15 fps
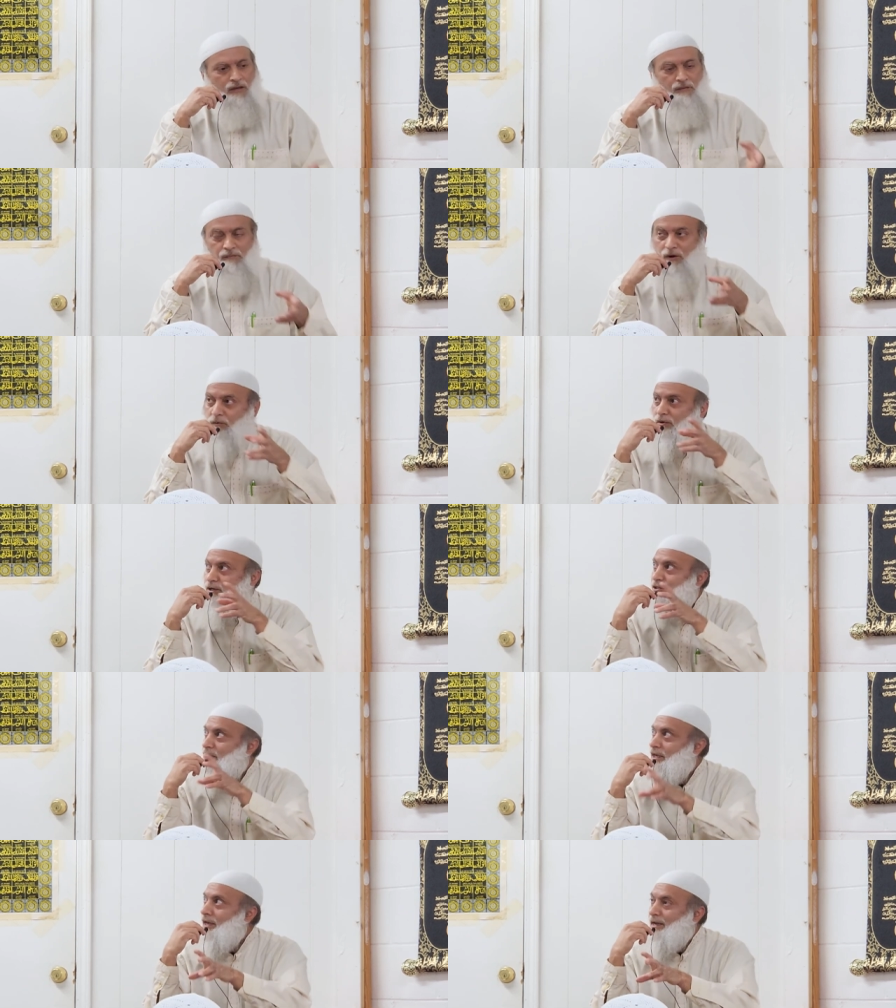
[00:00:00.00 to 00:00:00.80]
But we're
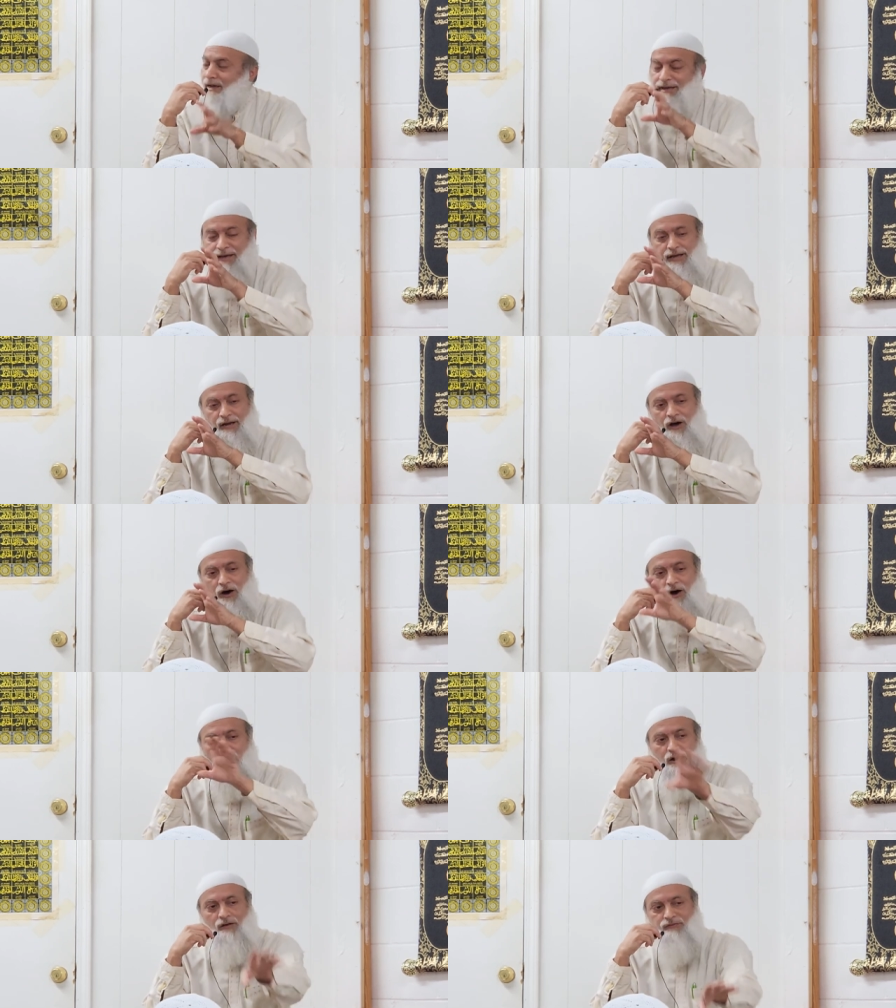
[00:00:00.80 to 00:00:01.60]
seeing again
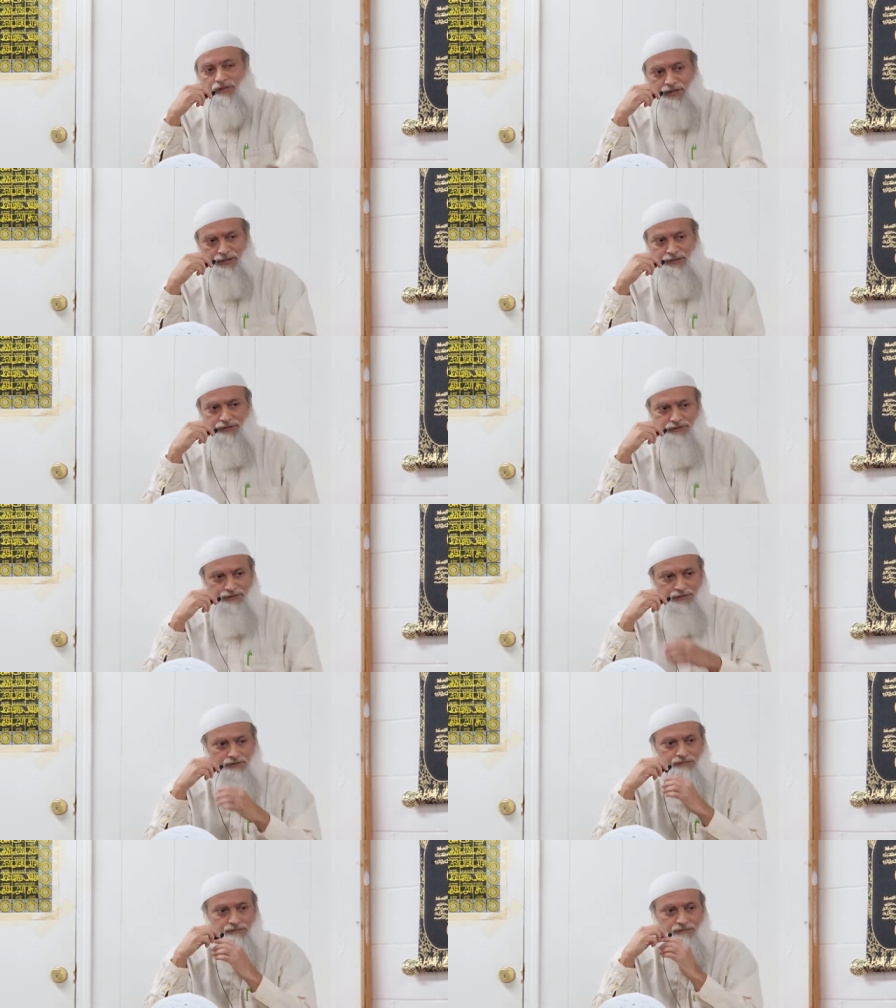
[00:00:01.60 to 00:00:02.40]
all of
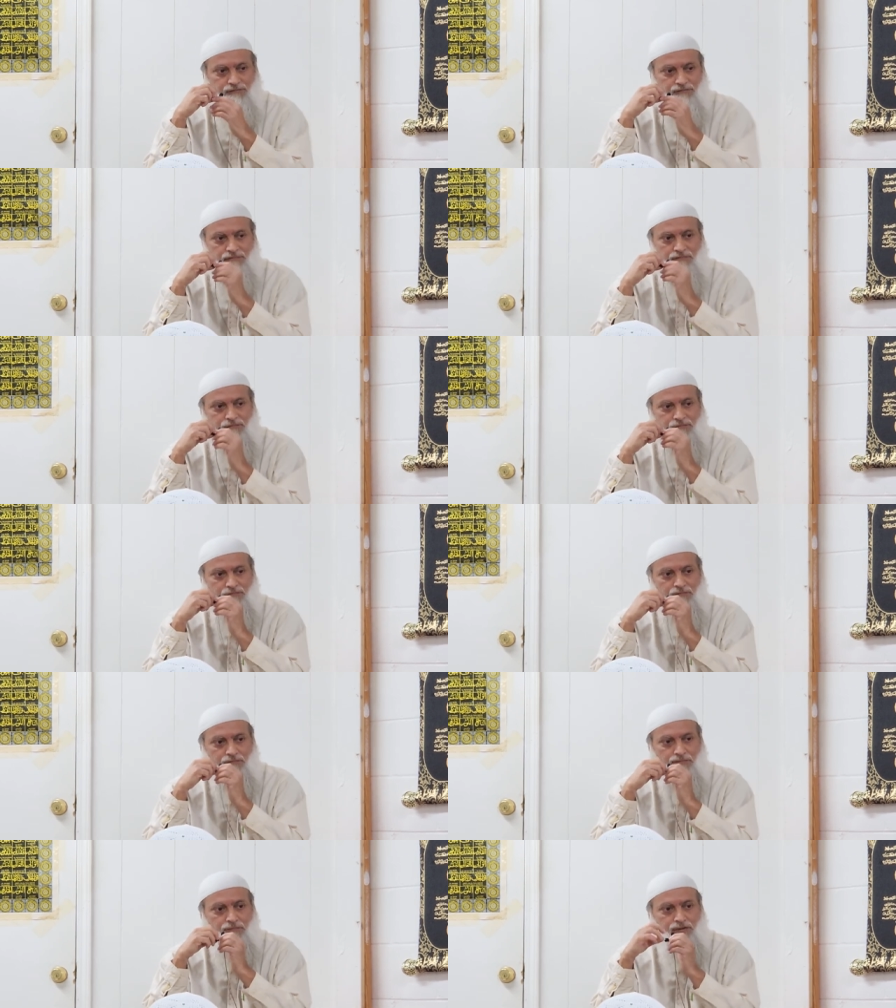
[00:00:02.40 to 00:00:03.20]
this
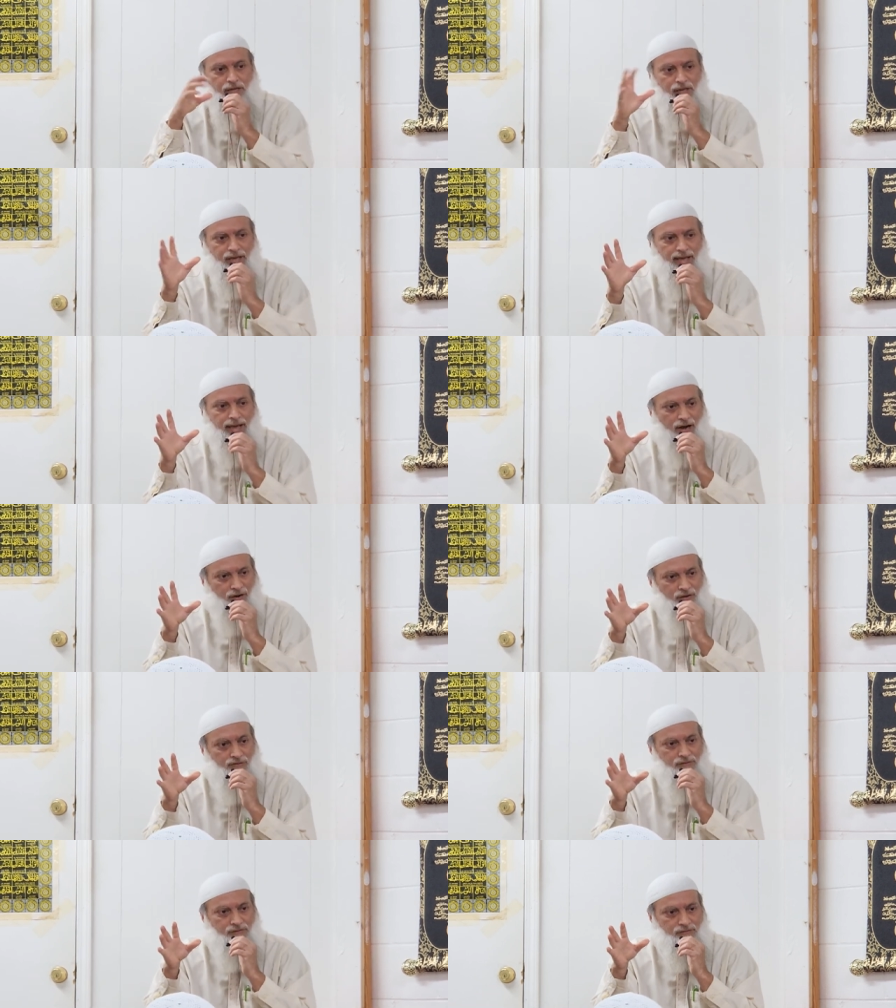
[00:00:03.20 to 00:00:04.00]
play out